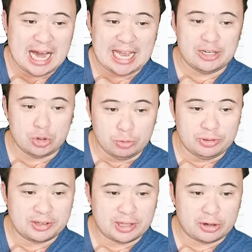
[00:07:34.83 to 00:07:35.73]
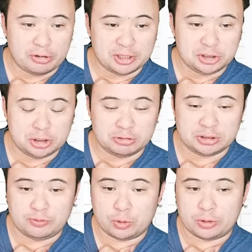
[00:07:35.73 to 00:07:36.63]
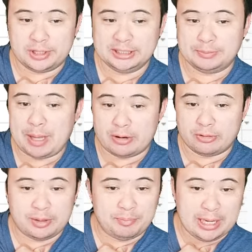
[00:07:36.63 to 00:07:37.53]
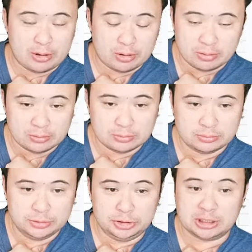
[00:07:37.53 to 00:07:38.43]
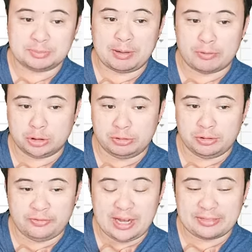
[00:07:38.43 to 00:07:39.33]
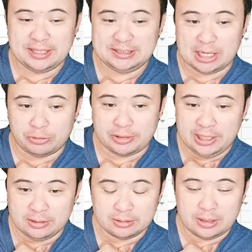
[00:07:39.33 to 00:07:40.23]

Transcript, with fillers: I do think that Ernest Jones, the fourth, is better than Baker just by virtue of the fact that he's healthy.